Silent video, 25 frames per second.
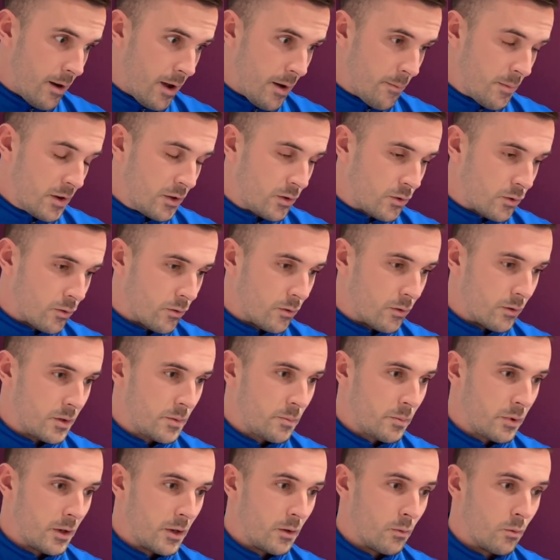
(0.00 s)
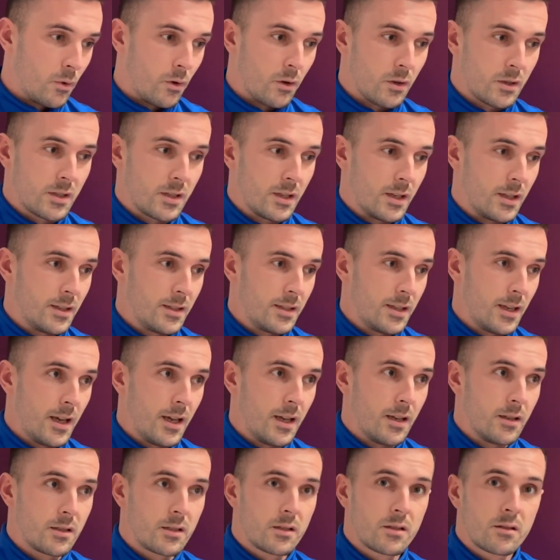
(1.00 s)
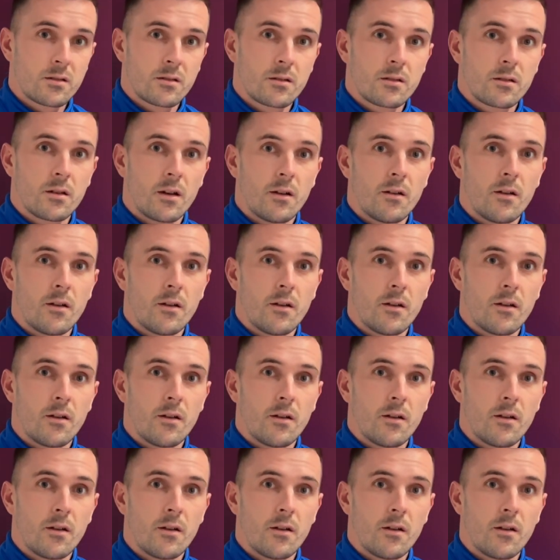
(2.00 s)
at Montrose, probably Watson and Tez,